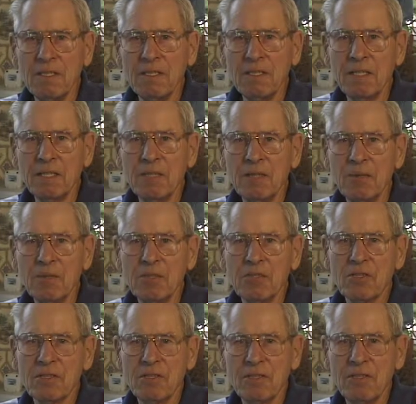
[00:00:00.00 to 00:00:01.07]
that there
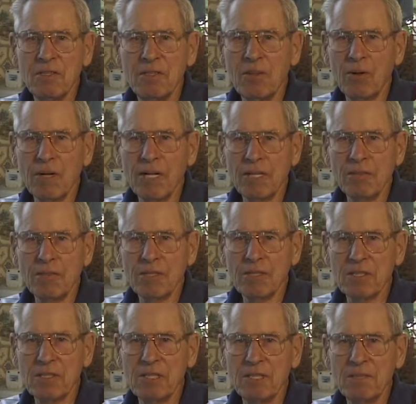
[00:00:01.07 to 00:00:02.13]
was no
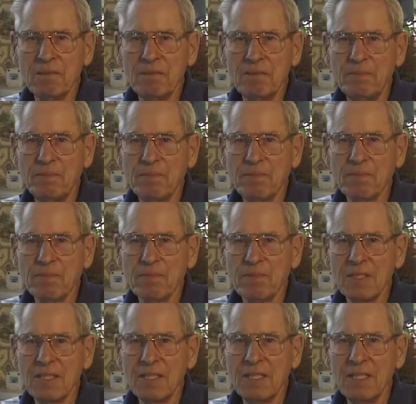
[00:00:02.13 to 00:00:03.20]
electricity.
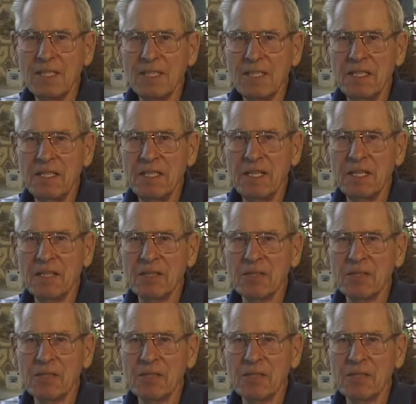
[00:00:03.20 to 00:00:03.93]
And